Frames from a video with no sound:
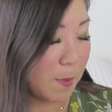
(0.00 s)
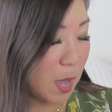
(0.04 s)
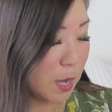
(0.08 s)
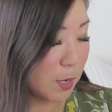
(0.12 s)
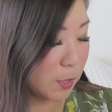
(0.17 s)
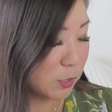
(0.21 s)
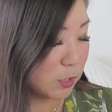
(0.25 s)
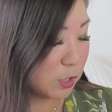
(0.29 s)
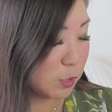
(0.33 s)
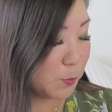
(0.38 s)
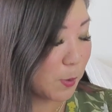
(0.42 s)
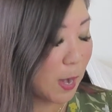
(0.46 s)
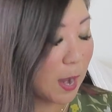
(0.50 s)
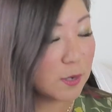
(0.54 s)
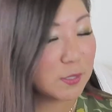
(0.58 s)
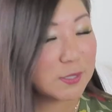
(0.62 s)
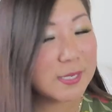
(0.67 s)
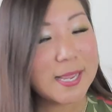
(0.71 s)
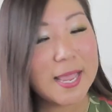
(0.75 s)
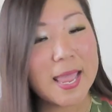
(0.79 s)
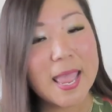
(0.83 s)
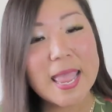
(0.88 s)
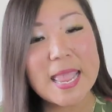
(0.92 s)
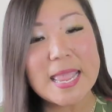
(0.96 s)
Modern
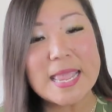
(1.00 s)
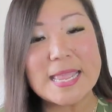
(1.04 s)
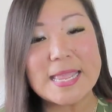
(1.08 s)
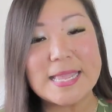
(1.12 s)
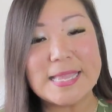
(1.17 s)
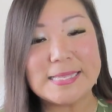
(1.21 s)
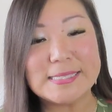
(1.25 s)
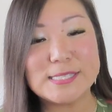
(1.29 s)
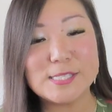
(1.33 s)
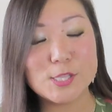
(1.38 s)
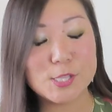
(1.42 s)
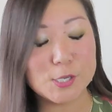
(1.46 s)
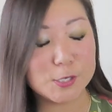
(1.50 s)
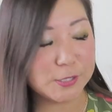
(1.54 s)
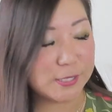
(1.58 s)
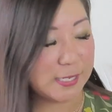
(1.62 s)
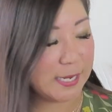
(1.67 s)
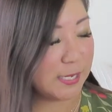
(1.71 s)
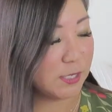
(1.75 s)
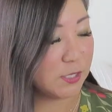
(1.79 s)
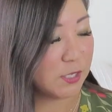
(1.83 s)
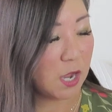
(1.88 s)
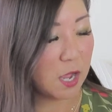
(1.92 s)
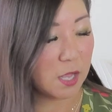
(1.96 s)
Sprout is
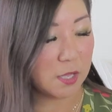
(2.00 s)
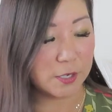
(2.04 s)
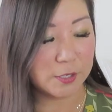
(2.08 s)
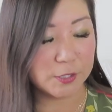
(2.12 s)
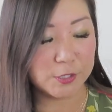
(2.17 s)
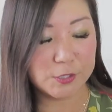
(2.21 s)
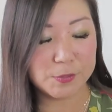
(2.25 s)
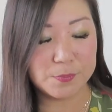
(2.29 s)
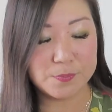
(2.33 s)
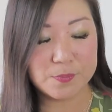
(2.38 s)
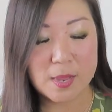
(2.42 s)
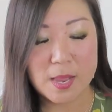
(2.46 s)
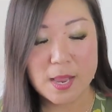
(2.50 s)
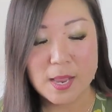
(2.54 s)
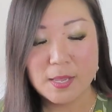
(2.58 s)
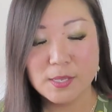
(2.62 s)
$13.